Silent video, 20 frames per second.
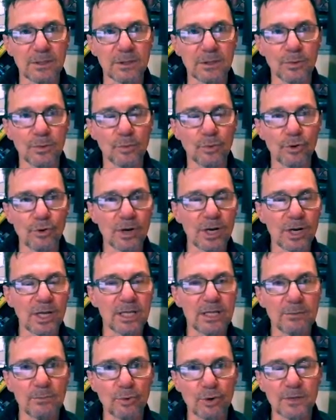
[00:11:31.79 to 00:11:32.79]
work
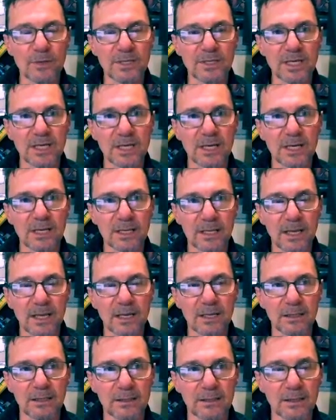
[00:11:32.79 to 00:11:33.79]
anymore, because in
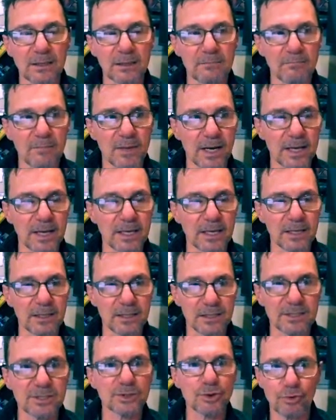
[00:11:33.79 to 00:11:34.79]
the
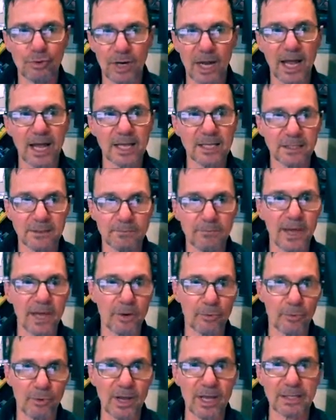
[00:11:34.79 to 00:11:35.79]
store I had to pay
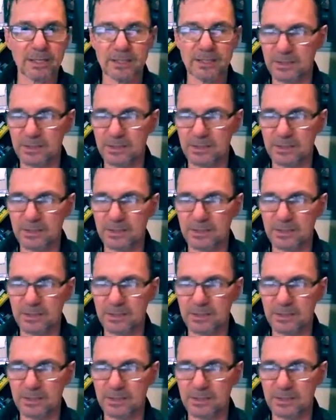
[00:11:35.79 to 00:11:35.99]
rent,